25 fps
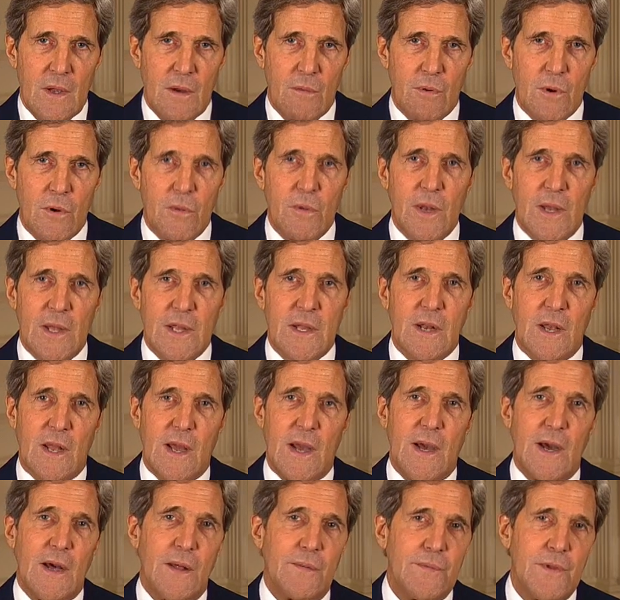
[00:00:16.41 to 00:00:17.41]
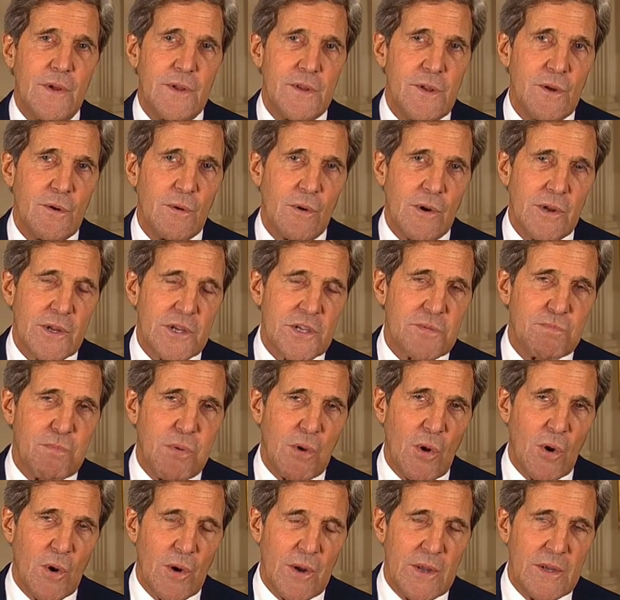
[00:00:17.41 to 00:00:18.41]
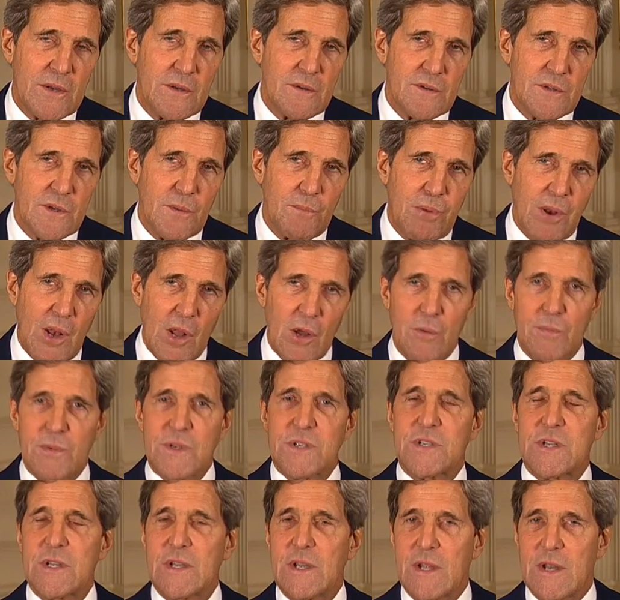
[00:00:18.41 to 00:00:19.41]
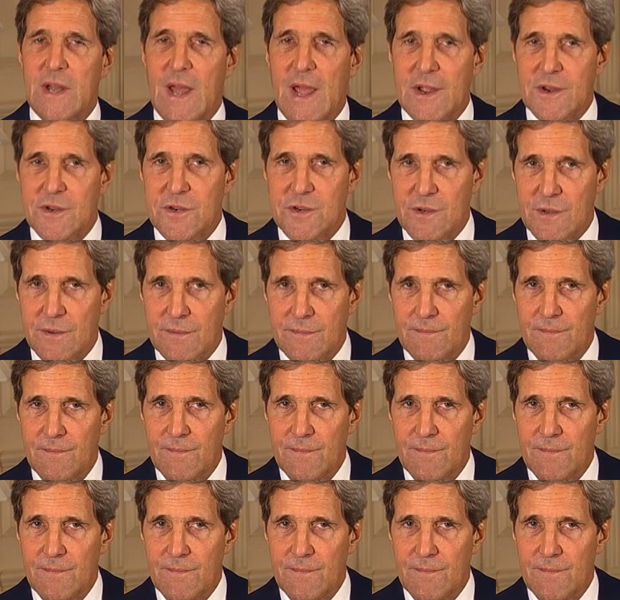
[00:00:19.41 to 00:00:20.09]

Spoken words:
We're really glad that you are exploring diplomacy in action.